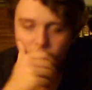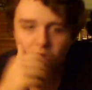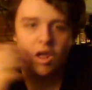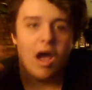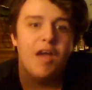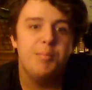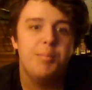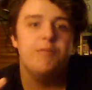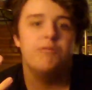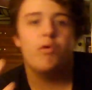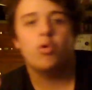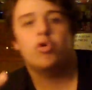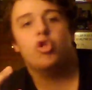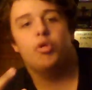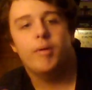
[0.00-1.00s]
I've been
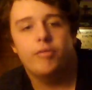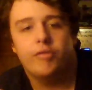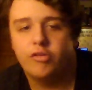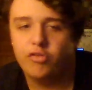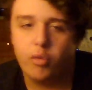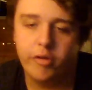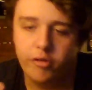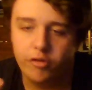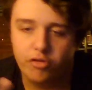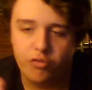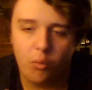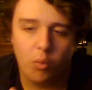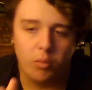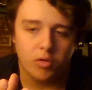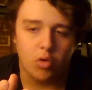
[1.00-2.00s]
vocal about this Oilers
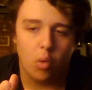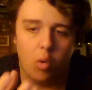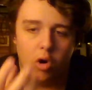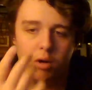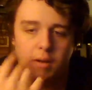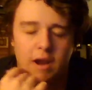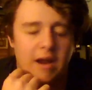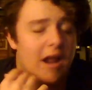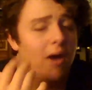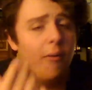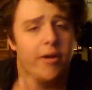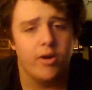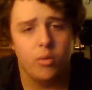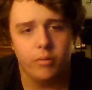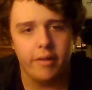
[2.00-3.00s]
forward core and how I
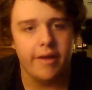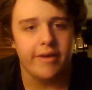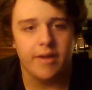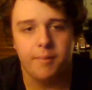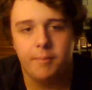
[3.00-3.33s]
don't like it.